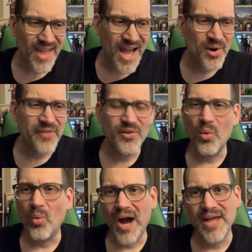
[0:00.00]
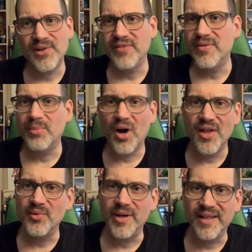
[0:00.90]
don't even know why they're even
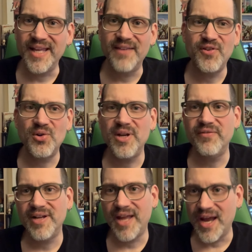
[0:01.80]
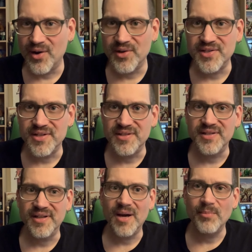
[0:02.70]
bothering. Like, if you don't even care to
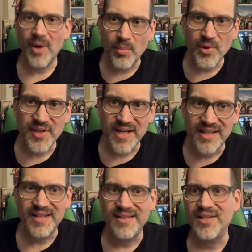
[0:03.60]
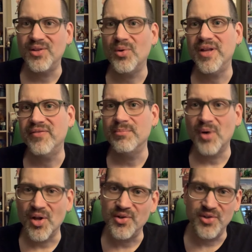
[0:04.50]
come up with anything, then don't even
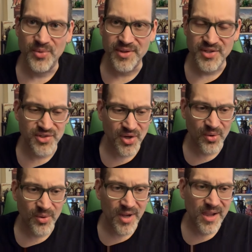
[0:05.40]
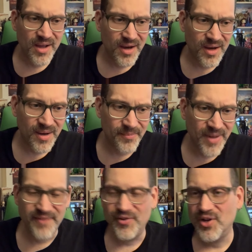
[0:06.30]
bother doing the show.
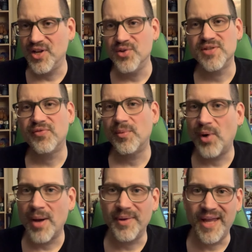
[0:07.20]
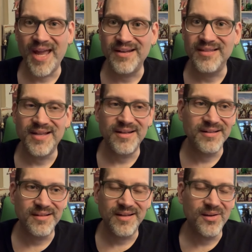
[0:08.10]
And if you're going to use it for propaganda,
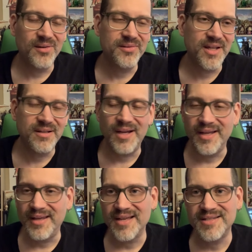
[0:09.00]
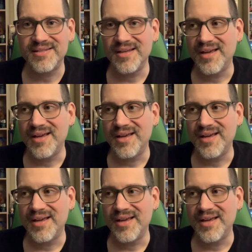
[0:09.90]
then, you know, then I guess